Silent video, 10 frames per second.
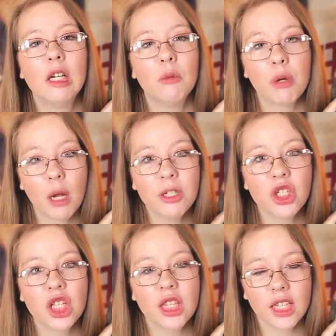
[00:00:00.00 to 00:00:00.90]
Probably
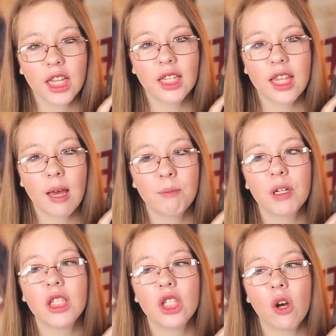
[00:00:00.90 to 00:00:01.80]
shouldn't think like that,
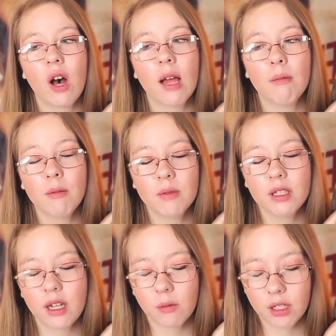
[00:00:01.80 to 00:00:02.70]
but you know, I'm
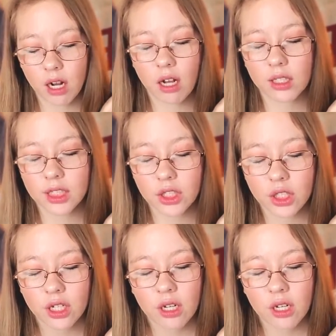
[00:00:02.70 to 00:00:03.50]
almost done with college.